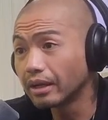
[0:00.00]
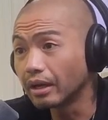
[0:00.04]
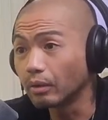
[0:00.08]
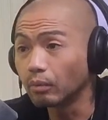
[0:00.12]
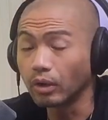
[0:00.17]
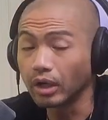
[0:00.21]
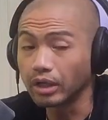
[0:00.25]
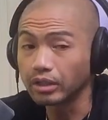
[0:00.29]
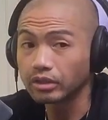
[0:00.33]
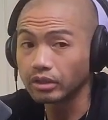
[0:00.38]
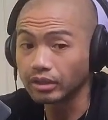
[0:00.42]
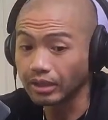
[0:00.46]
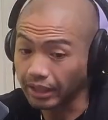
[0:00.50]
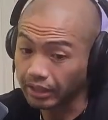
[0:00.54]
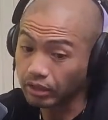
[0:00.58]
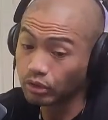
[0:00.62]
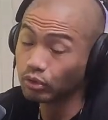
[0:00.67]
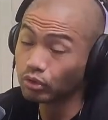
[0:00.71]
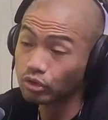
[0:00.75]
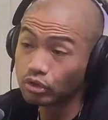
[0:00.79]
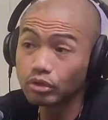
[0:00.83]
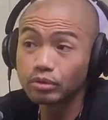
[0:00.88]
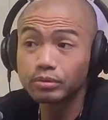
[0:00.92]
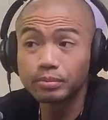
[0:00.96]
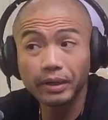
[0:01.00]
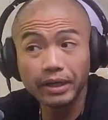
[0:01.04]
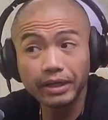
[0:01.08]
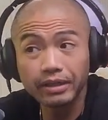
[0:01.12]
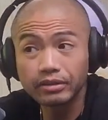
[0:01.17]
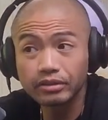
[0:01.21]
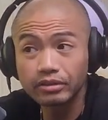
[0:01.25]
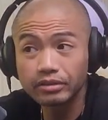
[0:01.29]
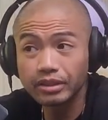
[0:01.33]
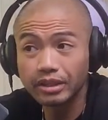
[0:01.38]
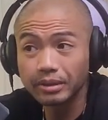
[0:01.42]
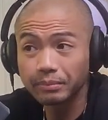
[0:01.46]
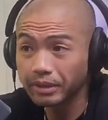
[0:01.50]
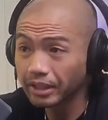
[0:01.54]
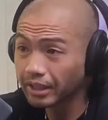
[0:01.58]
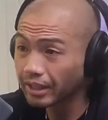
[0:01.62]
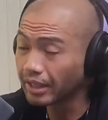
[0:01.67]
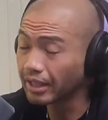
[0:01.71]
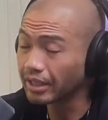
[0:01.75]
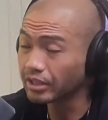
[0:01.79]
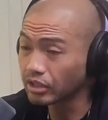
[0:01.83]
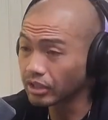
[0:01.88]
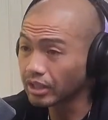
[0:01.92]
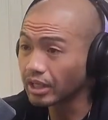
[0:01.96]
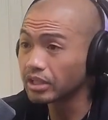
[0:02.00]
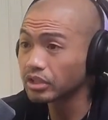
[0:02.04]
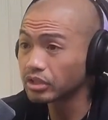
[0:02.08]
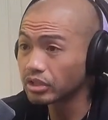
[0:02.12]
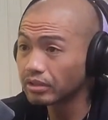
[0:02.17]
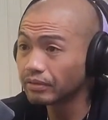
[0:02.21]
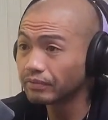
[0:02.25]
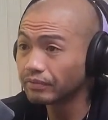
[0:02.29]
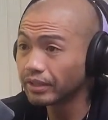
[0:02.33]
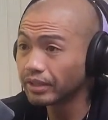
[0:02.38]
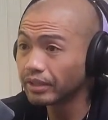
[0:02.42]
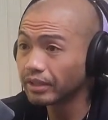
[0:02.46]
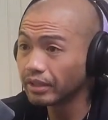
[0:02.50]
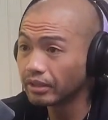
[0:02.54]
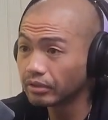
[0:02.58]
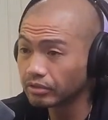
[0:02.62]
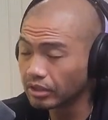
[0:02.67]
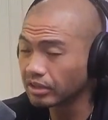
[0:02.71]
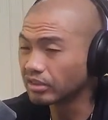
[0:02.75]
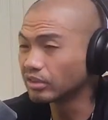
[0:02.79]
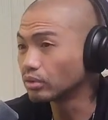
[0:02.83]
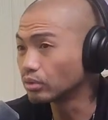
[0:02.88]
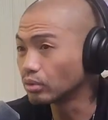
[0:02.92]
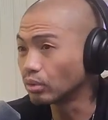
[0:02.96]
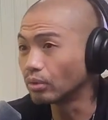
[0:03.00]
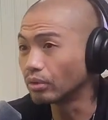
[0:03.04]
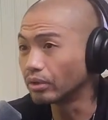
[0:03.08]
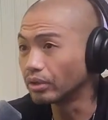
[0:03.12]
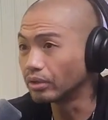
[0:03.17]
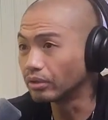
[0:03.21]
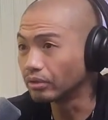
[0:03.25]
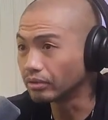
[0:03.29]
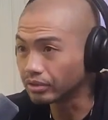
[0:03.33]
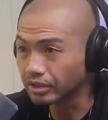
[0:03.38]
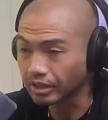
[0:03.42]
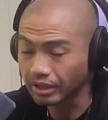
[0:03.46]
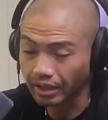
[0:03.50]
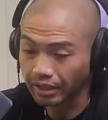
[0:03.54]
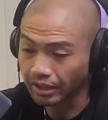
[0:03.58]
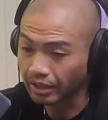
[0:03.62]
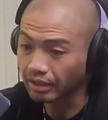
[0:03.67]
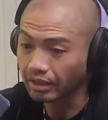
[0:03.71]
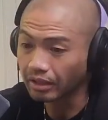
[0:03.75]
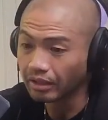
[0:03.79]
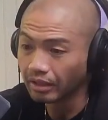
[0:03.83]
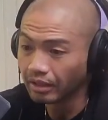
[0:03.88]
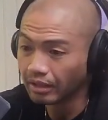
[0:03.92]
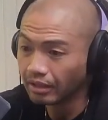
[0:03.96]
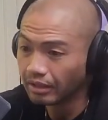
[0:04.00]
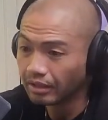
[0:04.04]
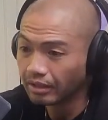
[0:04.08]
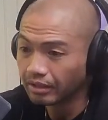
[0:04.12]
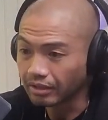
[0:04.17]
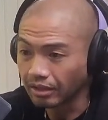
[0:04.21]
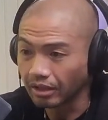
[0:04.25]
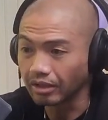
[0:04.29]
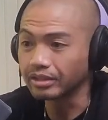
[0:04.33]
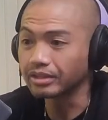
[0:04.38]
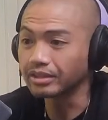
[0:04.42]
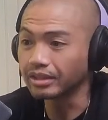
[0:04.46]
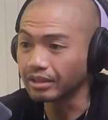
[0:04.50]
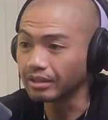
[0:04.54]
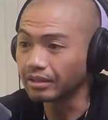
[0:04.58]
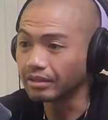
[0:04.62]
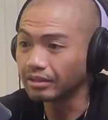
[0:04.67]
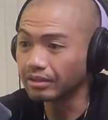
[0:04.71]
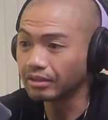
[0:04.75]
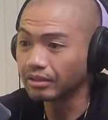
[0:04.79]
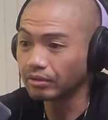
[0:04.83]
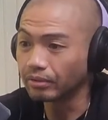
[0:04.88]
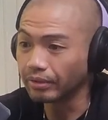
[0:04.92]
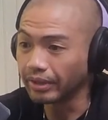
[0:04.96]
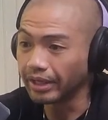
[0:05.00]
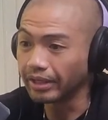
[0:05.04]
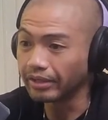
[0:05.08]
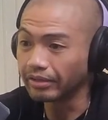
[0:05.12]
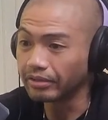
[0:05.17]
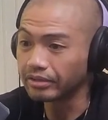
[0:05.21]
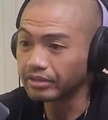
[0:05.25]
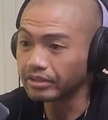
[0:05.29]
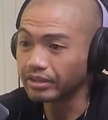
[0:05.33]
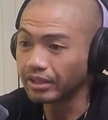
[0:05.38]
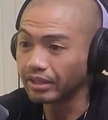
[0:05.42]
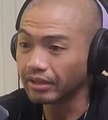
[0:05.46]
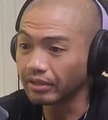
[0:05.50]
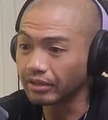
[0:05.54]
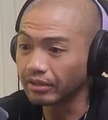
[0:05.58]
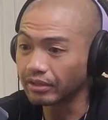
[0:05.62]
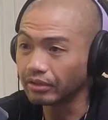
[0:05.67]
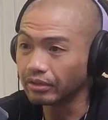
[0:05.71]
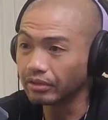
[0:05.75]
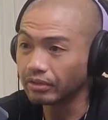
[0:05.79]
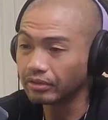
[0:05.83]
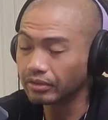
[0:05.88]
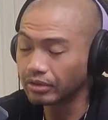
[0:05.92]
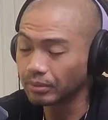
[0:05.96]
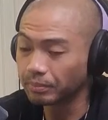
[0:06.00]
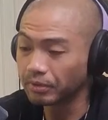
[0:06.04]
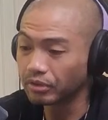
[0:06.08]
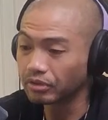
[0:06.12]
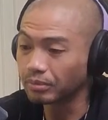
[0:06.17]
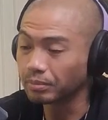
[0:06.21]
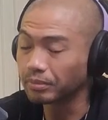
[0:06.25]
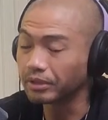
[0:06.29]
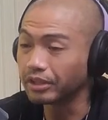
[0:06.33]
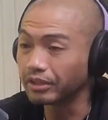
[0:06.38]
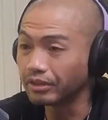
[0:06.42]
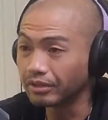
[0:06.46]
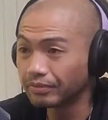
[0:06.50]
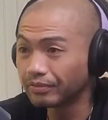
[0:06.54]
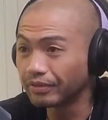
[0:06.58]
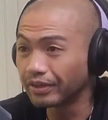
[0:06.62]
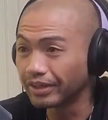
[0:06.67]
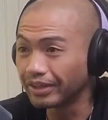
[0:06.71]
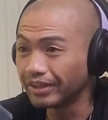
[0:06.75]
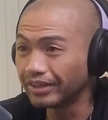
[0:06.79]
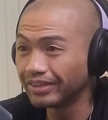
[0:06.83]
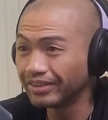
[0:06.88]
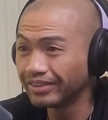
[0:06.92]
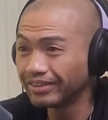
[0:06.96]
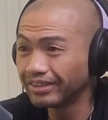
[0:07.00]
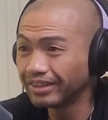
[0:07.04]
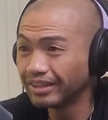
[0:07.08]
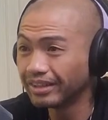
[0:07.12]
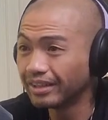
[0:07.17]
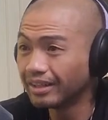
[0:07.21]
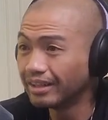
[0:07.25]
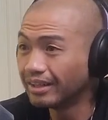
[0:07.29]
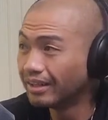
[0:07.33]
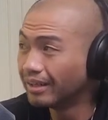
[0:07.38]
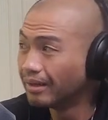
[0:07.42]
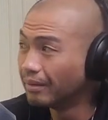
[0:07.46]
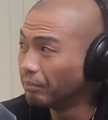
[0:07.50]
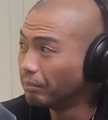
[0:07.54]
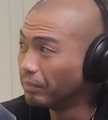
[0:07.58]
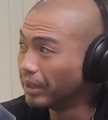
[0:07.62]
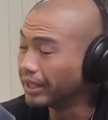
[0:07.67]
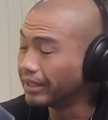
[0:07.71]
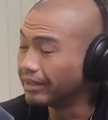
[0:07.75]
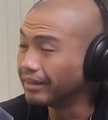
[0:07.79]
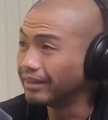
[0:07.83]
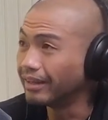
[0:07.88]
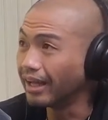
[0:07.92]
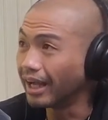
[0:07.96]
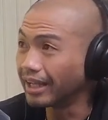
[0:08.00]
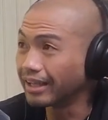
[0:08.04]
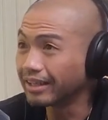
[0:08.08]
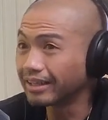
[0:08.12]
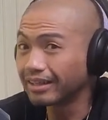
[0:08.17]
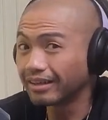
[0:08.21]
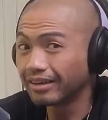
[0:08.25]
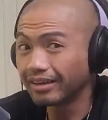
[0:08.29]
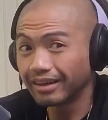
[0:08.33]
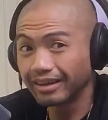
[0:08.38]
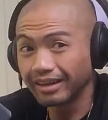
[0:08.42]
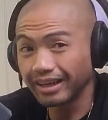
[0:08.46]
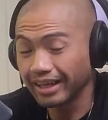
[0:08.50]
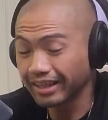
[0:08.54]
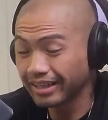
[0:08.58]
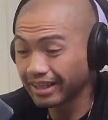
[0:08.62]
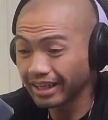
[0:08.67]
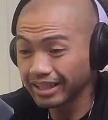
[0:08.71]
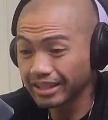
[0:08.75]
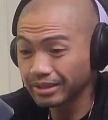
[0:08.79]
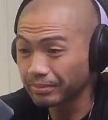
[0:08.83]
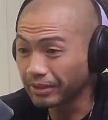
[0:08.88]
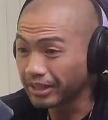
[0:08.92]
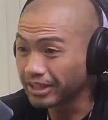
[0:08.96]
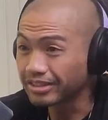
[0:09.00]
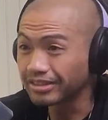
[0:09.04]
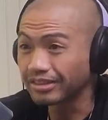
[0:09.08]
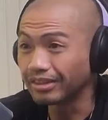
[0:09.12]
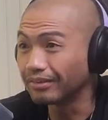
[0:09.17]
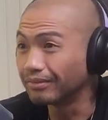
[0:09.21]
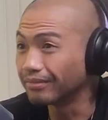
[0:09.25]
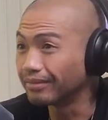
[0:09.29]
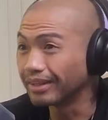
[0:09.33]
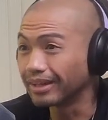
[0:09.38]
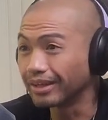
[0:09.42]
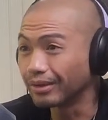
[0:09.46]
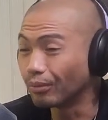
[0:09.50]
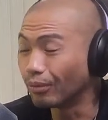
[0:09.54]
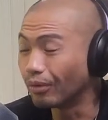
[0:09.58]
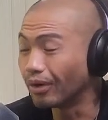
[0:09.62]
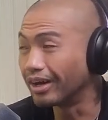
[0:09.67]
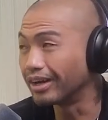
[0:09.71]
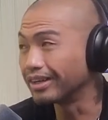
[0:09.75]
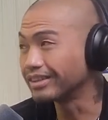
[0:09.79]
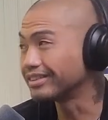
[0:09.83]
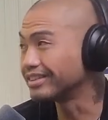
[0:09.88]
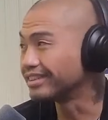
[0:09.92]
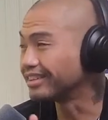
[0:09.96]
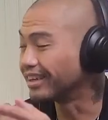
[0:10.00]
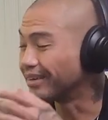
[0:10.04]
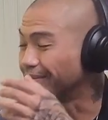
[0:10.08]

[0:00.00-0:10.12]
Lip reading: I watch like YouTube's my entertainment, educational videos and tutorials and like content creators that are supposedly good for you. But I catch myself like watching.